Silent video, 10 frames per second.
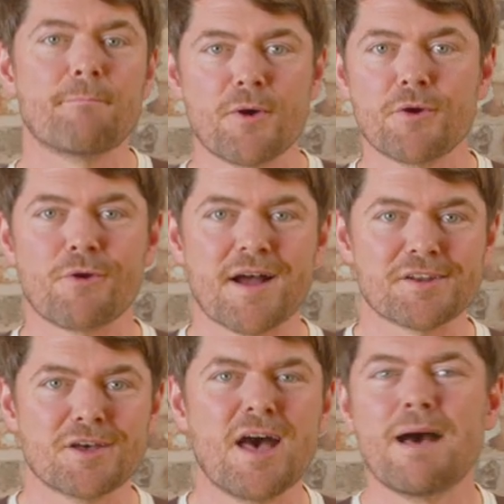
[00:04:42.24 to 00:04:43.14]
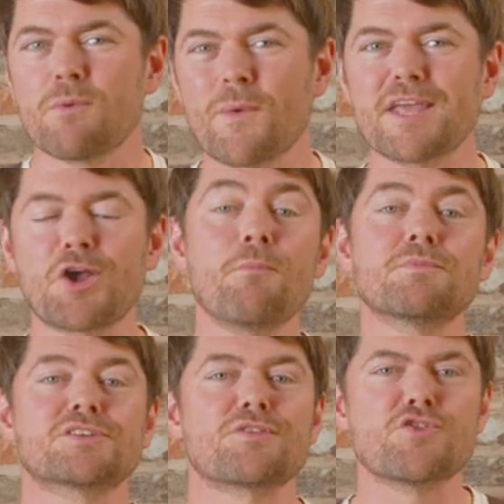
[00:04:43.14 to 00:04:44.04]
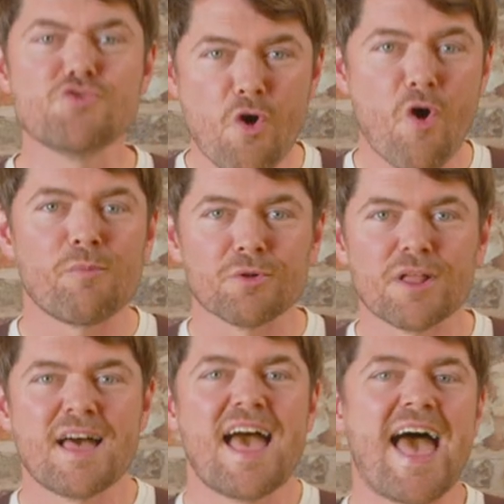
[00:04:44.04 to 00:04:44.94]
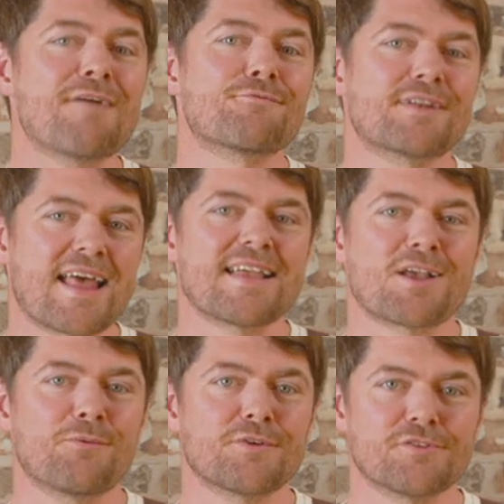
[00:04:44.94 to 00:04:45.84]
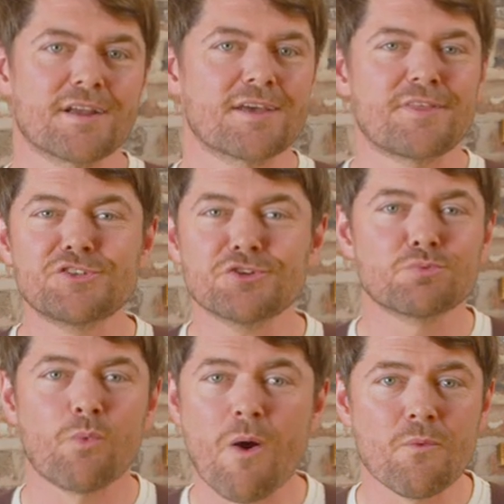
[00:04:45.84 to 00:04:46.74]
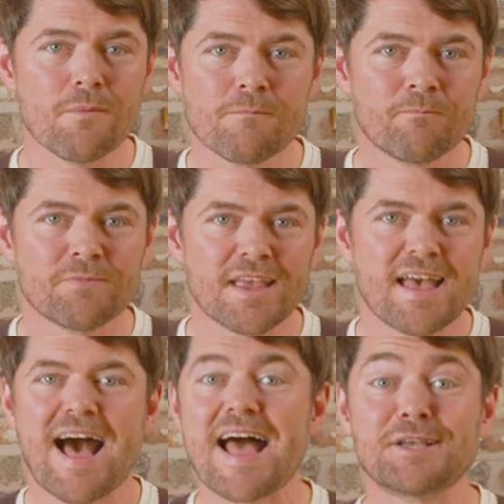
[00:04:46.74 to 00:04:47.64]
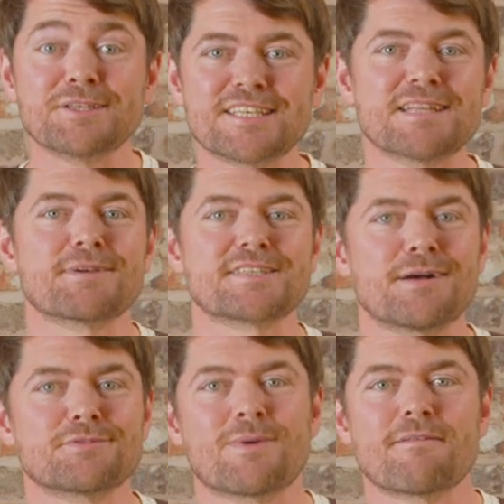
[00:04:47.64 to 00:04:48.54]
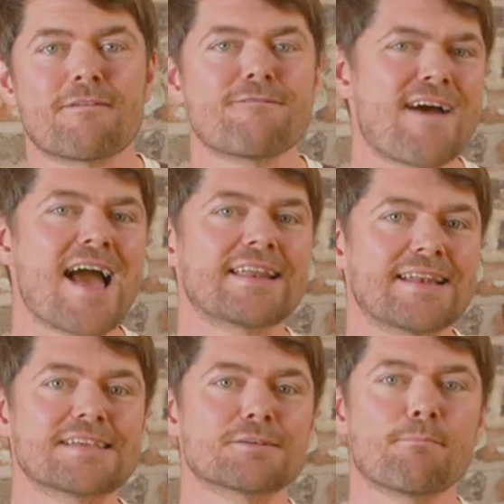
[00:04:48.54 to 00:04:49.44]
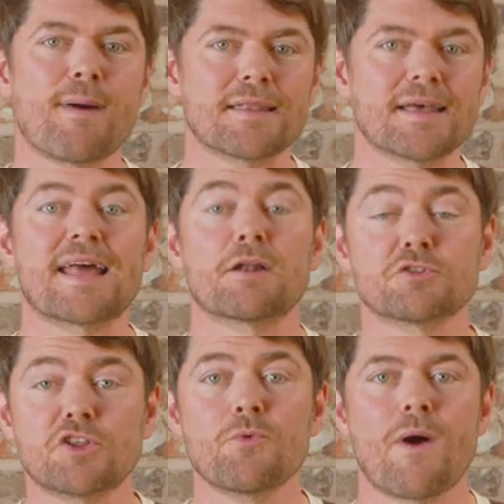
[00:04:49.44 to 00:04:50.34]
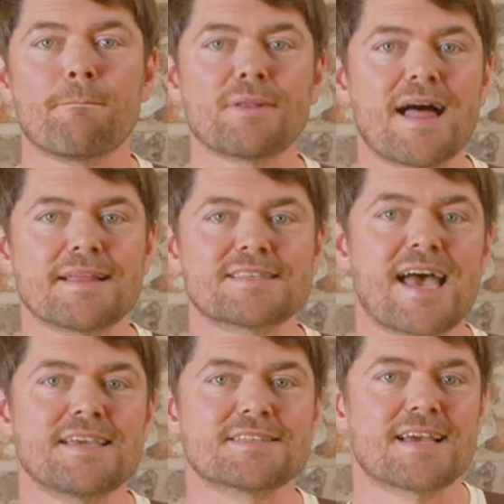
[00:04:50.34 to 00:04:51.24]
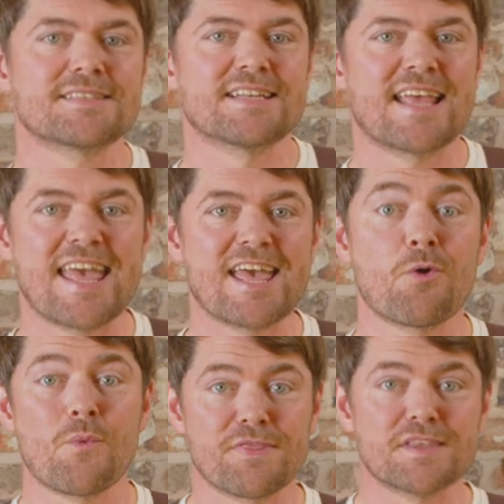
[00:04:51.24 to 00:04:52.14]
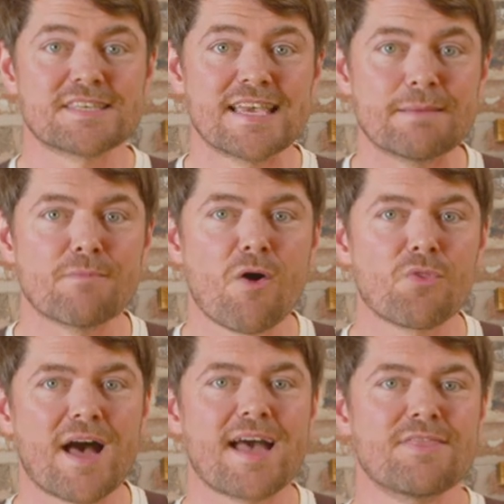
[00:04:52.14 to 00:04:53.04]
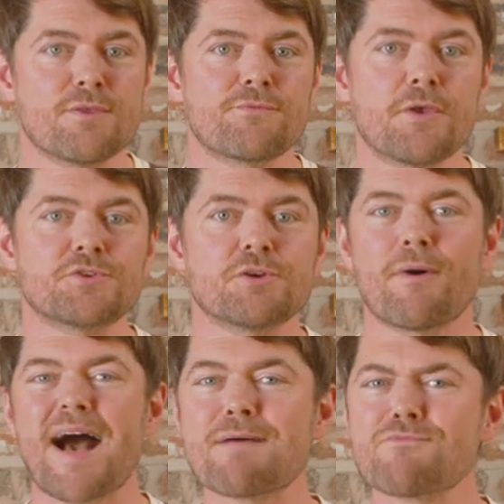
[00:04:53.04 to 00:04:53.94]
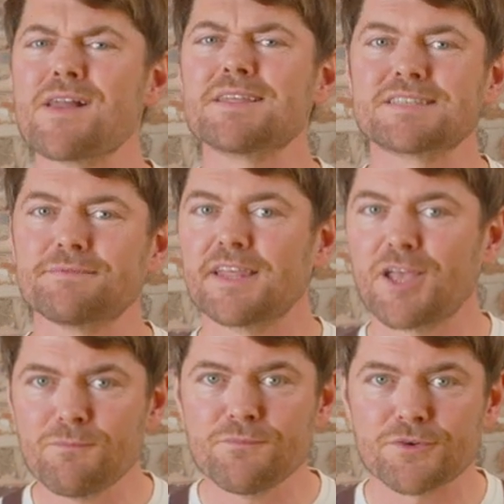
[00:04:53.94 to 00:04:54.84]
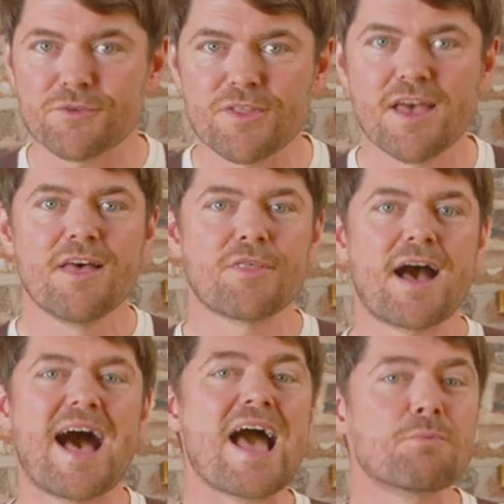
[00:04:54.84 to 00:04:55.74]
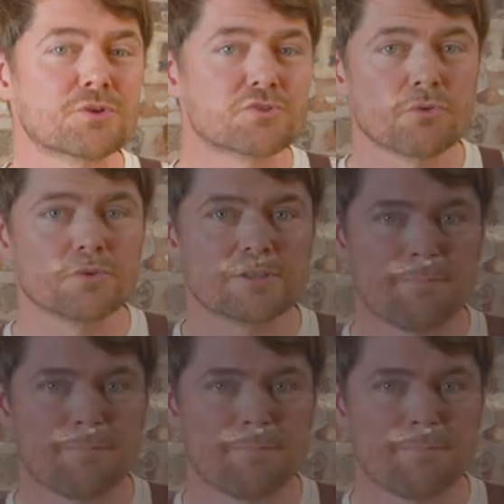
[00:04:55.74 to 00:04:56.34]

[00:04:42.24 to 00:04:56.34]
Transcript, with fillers: burr grinder, but when it comes to the normal, everyday coffee drinker, they just won't. I consider myself to have a fairly decent palate and I'll do a blind taste testing here with the team on that in the future, but I'm relatively confident that I would struggle to